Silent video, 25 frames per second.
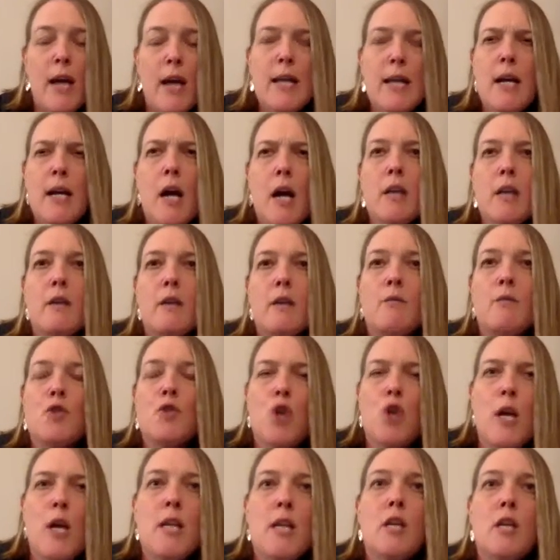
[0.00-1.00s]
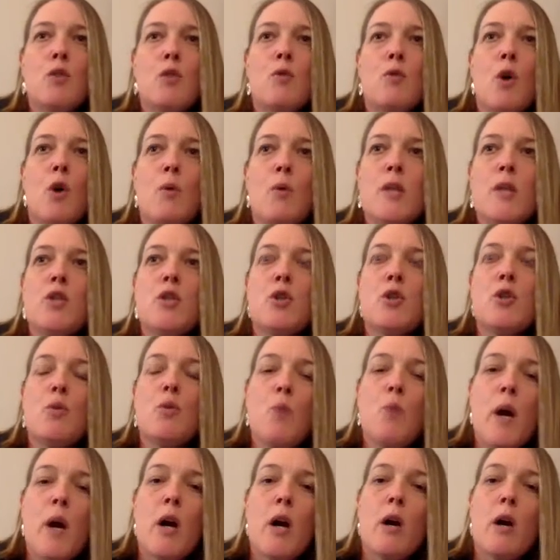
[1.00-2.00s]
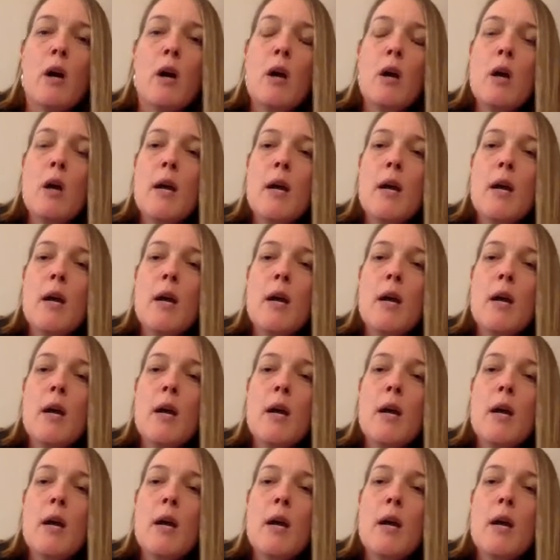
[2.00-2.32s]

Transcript: any kind of training you go into where